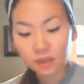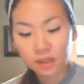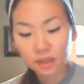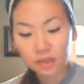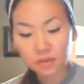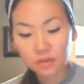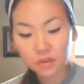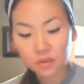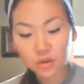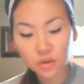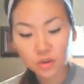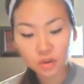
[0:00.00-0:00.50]

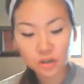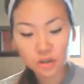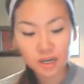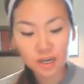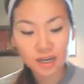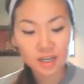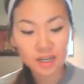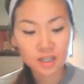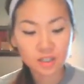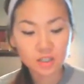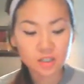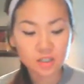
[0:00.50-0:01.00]
if you're
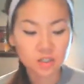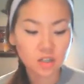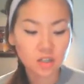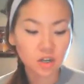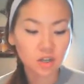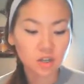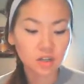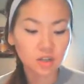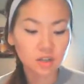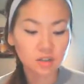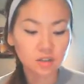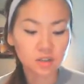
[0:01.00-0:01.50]
kind of
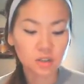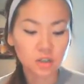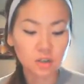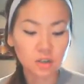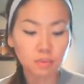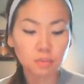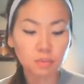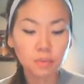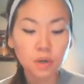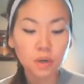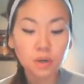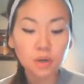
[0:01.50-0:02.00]
concerned on
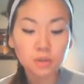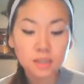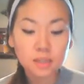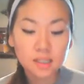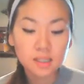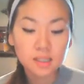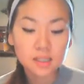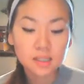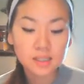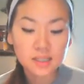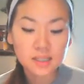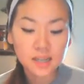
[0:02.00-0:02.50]
certain
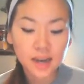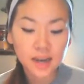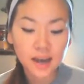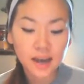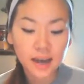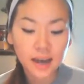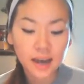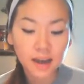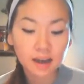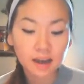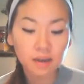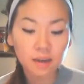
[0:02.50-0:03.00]
proteins to
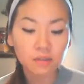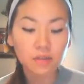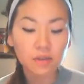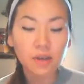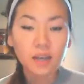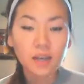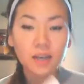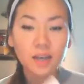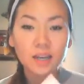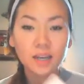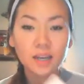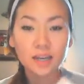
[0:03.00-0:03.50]
have,
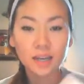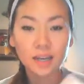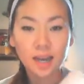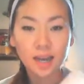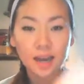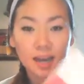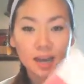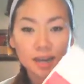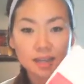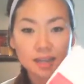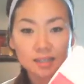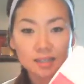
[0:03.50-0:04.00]
it
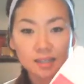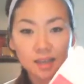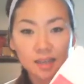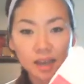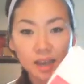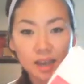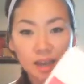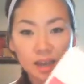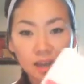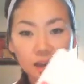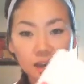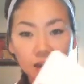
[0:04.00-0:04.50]
has
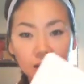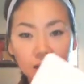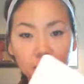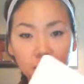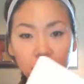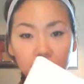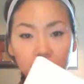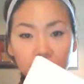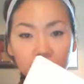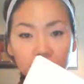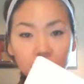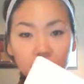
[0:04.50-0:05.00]
a,
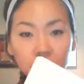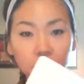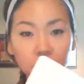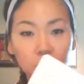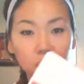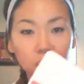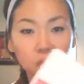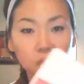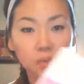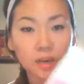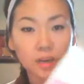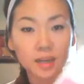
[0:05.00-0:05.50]

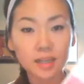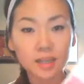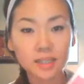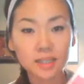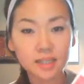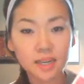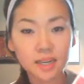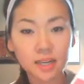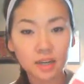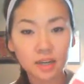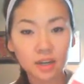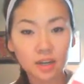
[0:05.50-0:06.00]
your red
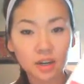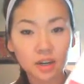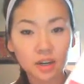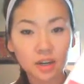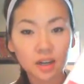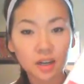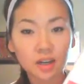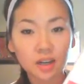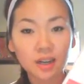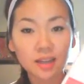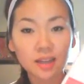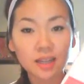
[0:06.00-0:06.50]

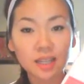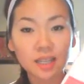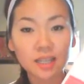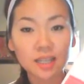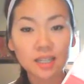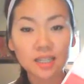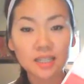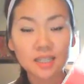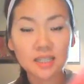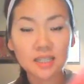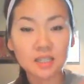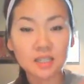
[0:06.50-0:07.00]
container that
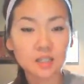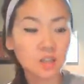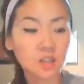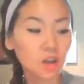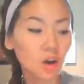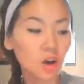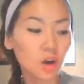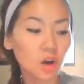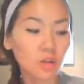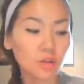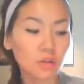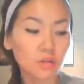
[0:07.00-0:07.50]
lists
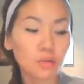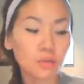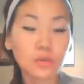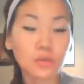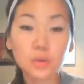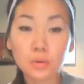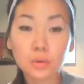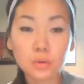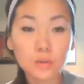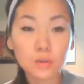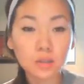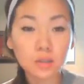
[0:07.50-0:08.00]
all the
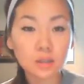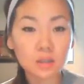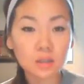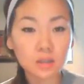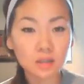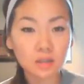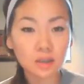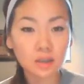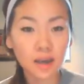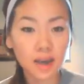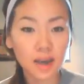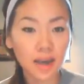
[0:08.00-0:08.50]
foods
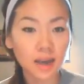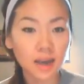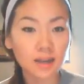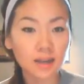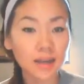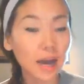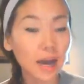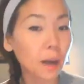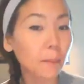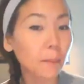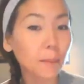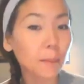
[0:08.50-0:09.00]

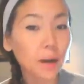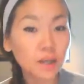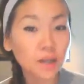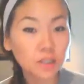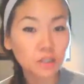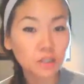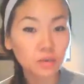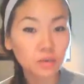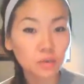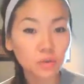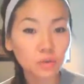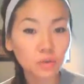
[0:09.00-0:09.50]
and how
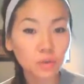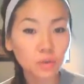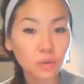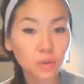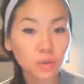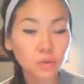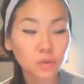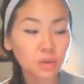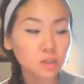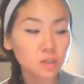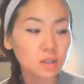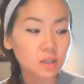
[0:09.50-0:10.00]
much of the
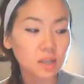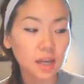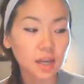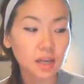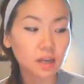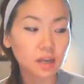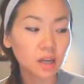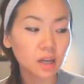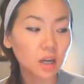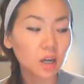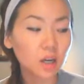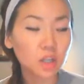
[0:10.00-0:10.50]
foods,
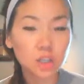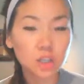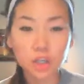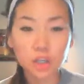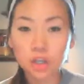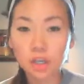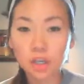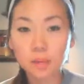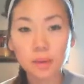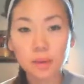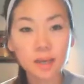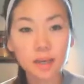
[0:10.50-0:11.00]
like
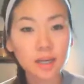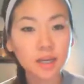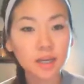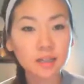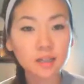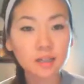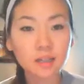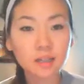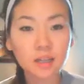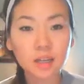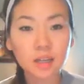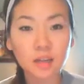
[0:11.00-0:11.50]
turkey
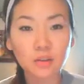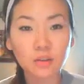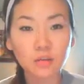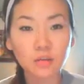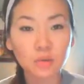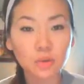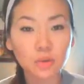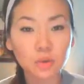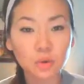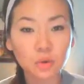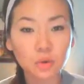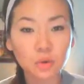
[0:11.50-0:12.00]
bacon,
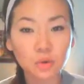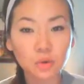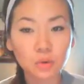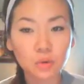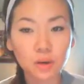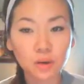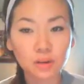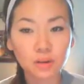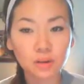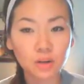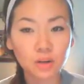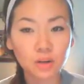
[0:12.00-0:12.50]
if you